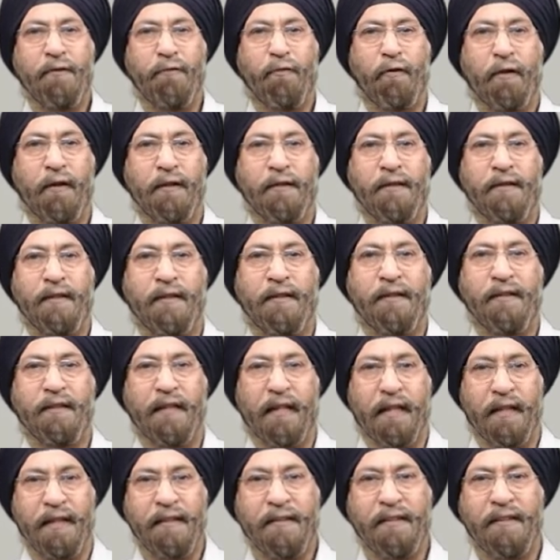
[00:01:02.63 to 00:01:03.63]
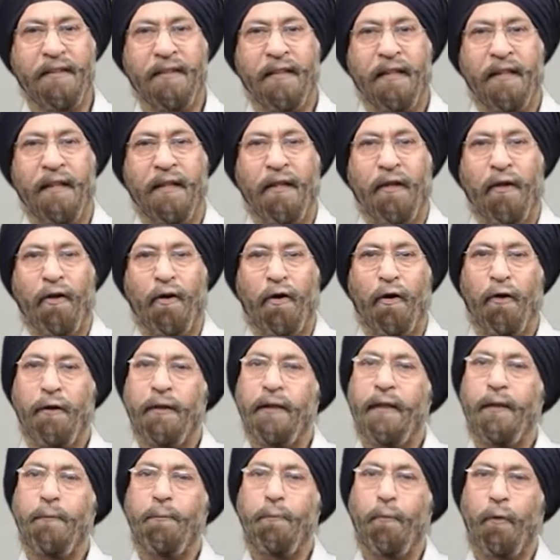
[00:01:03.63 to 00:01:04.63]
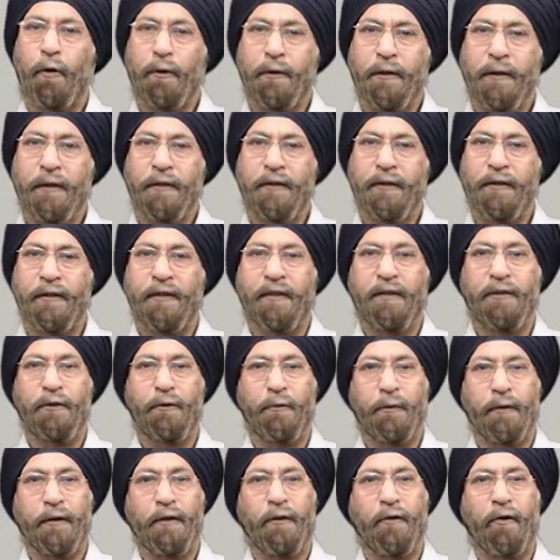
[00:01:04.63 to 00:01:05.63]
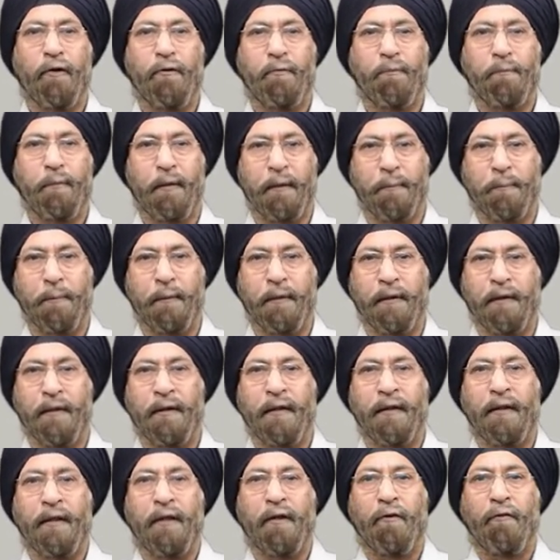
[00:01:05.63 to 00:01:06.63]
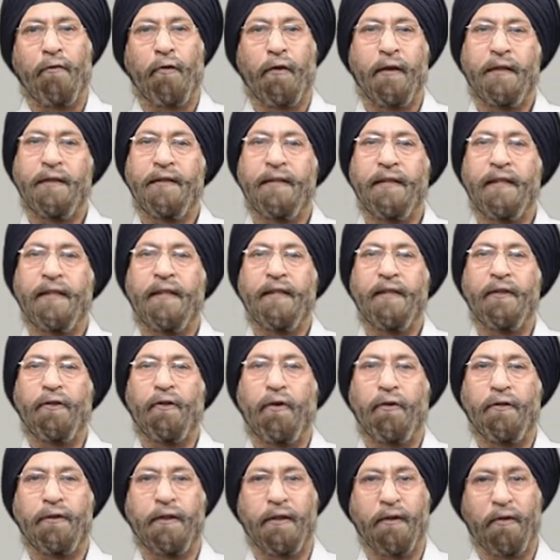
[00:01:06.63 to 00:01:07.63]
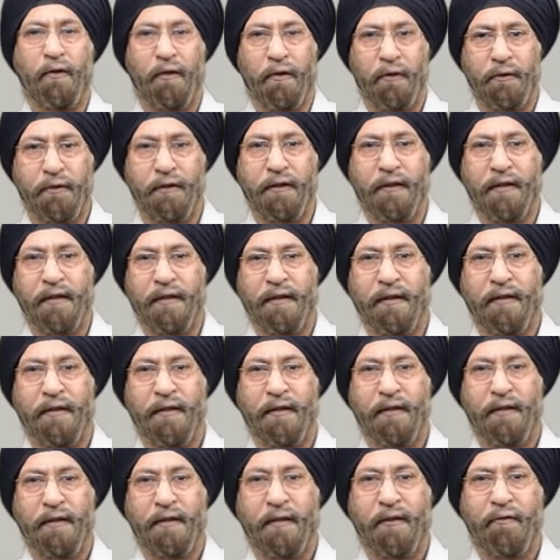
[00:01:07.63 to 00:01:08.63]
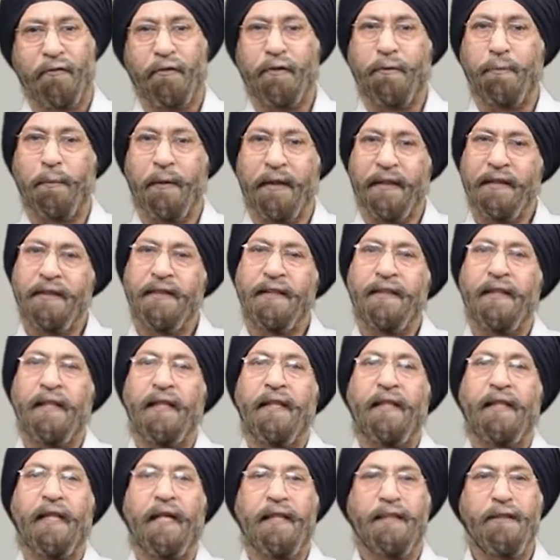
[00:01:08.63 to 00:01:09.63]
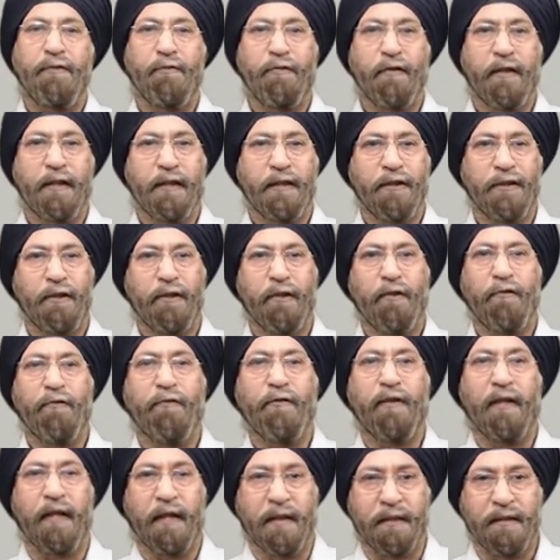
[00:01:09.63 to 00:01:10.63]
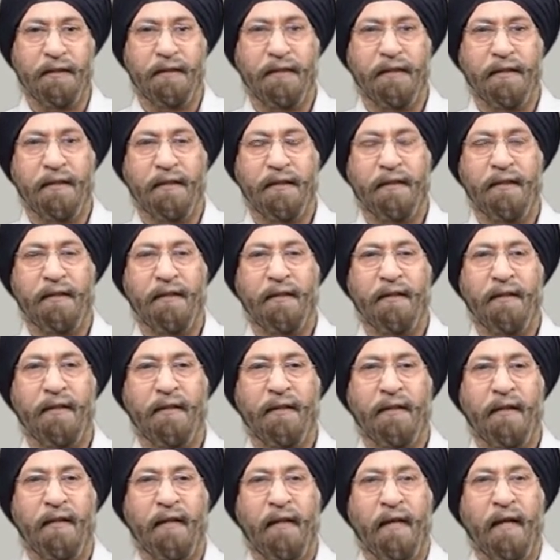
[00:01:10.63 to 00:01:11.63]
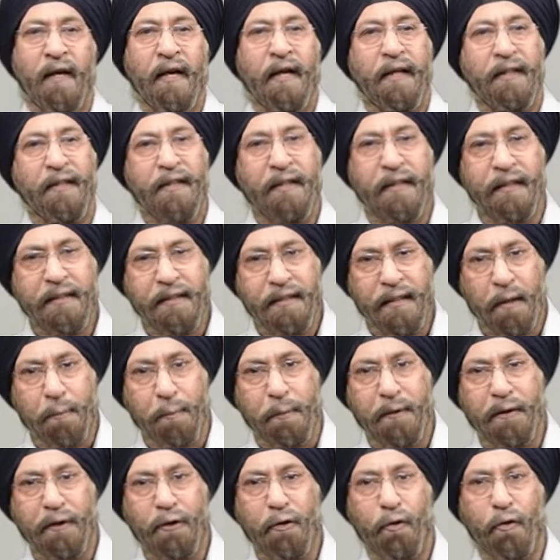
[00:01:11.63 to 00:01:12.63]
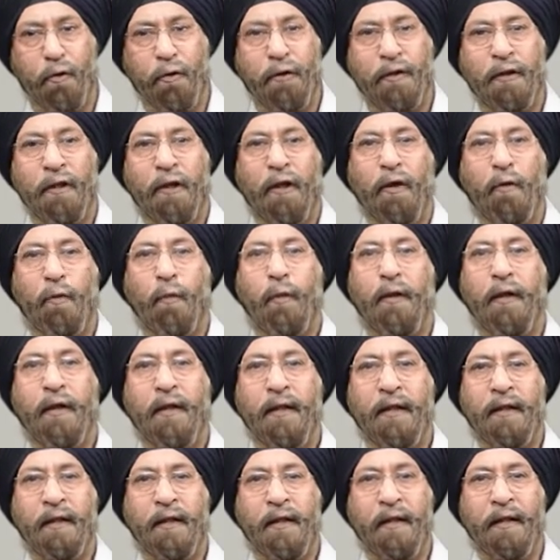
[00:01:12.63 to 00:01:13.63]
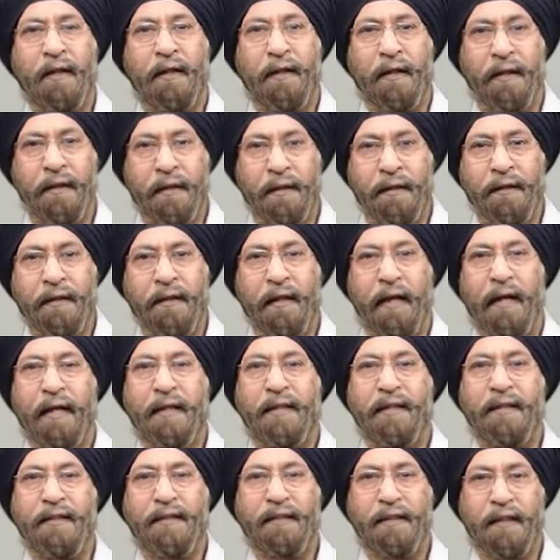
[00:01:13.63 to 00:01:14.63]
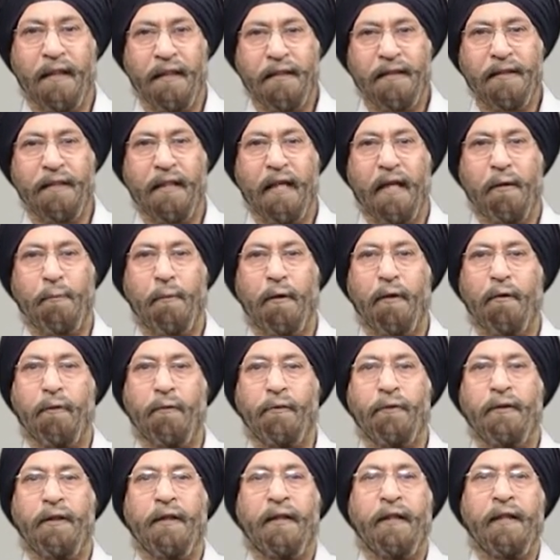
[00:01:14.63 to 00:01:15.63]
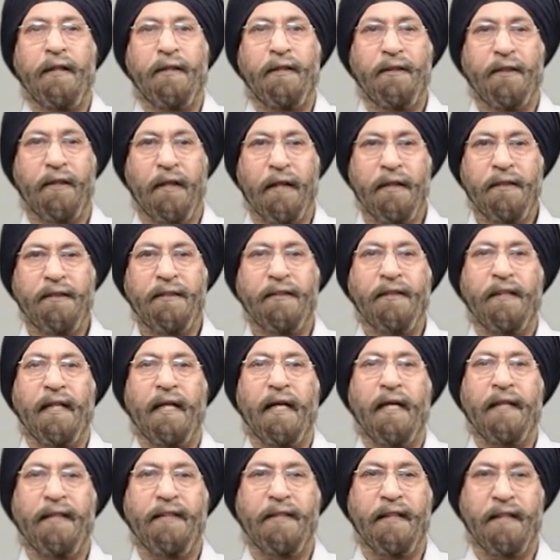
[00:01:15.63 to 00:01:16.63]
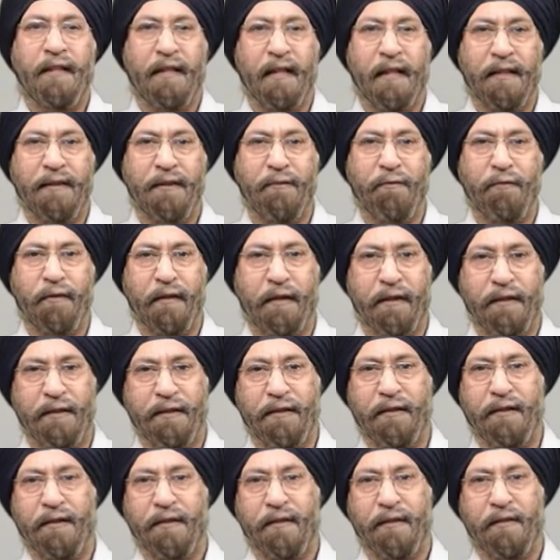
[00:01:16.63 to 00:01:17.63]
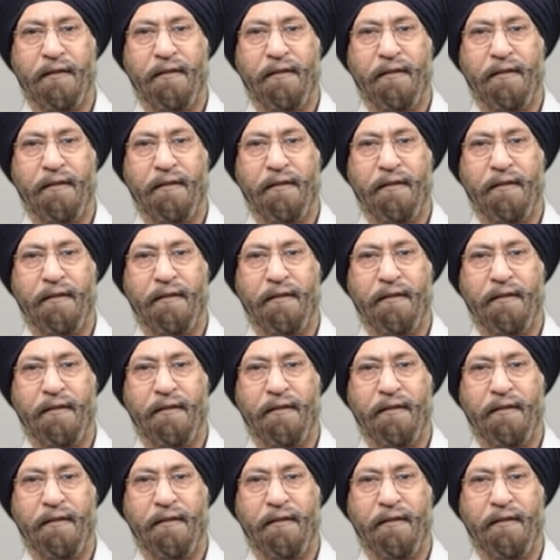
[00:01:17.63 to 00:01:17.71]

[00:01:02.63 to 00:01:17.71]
Forensic Science on an important unit of paper, Forensic Toxicology, which means classification of drugs. In this episode, we will learn and discuss about drugs and their classification.